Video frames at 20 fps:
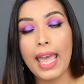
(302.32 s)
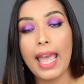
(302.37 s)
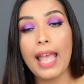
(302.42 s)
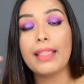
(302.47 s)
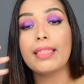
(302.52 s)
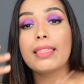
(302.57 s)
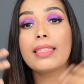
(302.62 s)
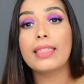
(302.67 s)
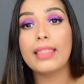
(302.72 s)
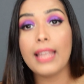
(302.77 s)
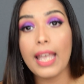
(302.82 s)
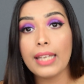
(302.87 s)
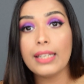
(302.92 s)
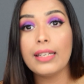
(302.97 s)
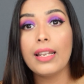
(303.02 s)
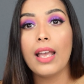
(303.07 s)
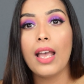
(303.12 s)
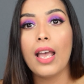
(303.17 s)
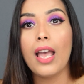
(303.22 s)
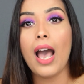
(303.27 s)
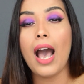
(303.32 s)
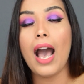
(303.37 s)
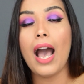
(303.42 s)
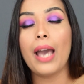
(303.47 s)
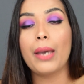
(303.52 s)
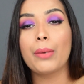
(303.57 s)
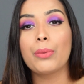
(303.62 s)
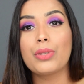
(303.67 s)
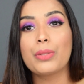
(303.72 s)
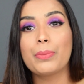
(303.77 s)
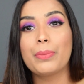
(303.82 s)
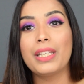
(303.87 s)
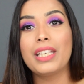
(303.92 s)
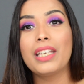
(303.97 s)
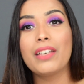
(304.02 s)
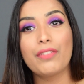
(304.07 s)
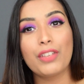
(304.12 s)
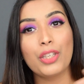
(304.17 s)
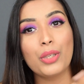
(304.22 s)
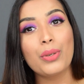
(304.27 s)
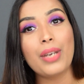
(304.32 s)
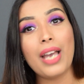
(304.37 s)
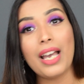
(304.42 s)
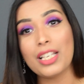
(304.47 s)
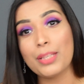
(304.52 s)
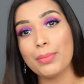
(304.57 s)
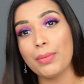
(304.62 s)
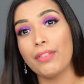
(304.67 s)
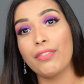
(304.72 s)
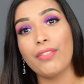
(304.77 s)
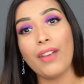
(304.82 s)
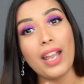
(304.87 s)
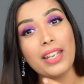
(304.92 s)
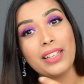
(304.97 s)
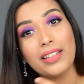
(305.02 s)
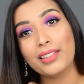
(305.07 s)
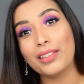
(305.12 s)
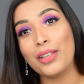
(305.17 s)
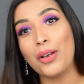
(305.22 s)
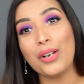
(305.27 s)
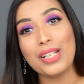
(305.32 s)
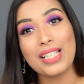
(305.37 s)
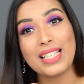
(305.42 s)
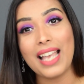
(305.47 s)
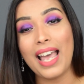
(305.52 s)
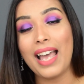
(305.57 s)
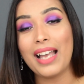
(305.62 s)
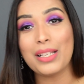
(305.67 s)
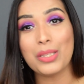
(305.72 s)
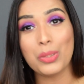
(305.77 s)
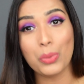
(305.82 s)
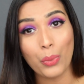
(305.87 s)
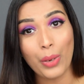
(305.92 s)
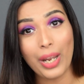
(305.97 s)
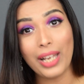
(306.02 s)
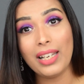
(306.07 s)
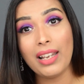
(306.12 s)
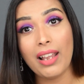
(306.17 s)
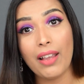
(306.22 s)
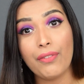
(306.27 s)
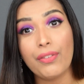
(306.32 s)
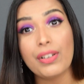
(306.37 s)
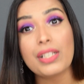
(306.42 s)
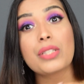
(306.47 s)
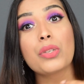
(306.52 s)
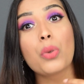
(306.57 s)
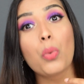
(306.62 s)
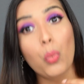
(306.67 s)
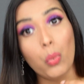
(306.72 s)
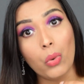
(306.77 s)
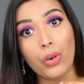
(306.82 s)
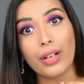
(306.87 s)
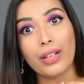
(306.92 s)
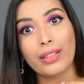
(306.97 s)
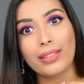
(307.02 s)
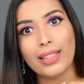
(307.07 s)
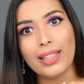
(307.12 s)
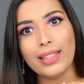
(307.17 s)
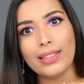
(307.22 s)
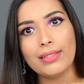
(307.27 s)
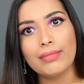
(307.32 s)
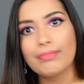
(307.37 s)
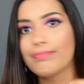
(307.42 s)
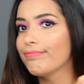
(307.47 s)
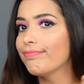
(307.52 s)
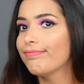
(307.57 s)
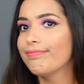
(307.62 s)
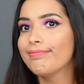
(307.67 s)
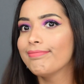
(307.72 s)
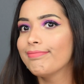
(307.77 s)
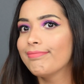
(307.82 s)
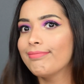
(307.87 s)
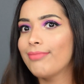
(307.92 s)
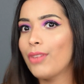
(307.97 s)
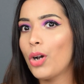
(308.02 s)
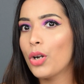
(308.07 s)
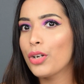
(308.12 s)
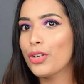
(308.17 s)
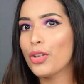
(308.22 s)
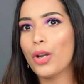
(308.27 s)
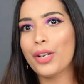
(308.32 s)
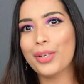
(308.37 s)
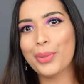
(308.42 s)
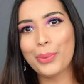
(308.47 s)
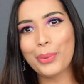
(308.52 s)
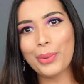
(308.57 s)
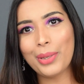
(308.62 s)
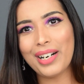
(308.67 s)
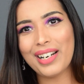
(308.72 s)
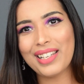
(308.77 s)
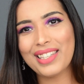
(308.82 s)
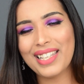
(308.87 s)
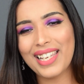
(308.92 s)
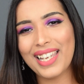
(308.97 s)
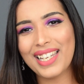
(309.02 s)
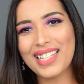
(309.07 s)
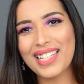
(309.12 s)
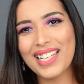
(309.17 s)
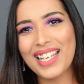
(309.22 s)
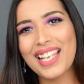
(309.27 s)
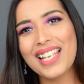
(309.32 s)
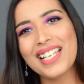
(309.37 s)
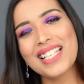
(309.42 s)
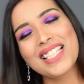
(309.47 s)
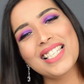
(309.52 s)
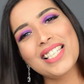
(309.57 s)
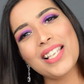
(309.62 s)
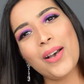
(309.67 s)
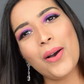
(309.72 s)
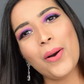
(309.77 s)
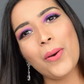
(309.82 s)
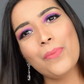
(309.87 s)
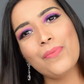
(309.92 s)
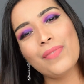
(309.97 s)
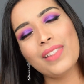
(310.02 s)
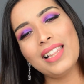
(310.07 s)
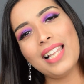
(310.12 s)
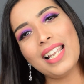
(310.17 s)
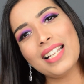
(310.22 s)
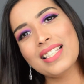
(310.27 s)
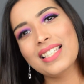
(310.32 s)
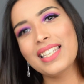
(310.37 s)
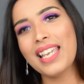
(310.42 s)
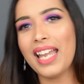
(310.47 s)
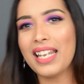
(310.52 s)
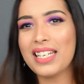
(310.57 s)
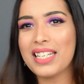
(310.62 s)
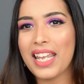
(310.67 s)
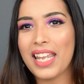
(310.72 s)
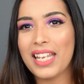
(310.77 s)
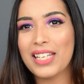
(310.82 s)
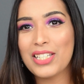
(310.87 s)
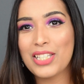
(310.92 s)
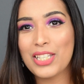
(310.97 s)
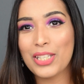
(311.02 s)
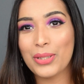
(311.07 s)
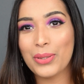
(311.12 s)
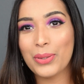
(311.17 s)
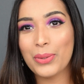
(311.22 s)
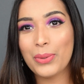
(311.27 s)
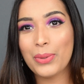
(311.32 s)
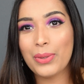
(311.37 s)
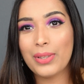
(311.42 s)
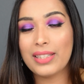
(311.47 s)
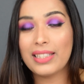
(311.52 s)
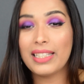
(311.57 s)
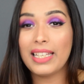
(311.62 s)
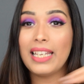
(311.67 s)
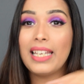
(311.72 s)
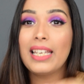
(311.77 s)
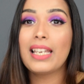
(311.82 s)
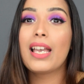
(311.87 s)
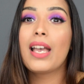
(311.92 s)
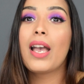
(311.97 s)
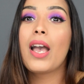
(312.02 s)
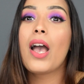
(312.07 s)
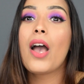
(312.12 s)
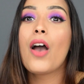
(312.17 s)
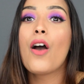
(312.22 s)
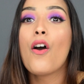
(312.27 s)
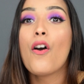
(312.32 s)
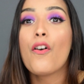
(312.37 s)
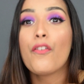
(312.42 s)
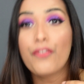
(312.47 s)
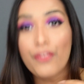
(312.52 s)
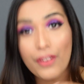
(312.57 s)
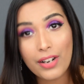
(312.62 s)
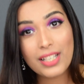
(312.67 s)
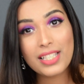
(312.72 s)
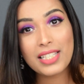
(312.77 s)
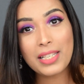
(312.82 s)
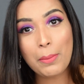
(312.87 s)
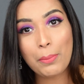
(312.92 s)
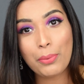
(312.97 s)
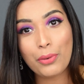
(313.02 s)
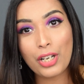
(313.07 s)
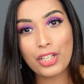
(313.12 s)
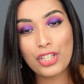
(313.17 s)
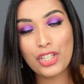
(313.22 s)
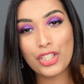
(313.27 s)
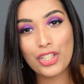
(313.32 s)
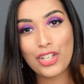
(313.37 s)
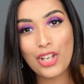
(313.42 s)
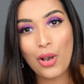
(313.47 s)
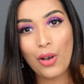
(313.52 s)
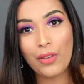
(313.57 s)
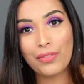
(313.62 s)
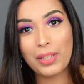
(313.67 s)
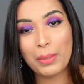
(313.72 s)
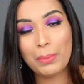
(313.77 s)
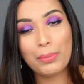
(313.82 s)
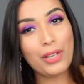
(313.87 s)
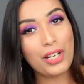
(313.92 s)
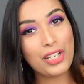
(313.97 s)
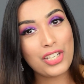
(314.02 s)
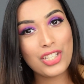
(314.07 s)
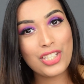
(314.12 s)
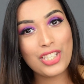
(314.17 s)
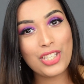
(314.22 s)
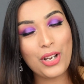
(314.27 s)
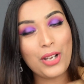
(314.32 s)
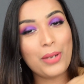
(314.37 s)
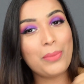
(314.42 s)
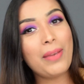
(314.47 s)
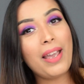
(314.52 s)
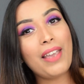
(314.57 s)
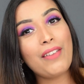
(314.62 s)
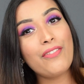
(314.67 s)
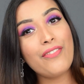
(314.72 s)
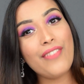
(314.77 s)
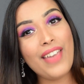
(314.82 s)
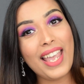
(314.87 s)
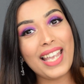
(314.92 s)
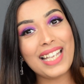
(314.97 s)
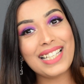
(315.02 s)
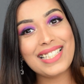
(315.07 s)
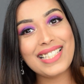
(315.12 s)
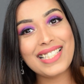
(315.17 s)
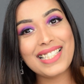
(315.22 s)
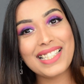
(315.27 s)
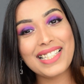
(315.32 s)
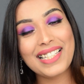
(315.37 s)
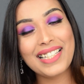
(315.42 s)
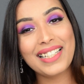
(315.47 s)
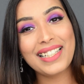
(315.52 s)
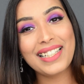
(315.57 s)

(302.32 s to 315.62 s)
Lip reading: and then I would be giving you guys my final thoughts as well, if it's worth it or not worth it. So let's get into the first impression of the brushes on my face.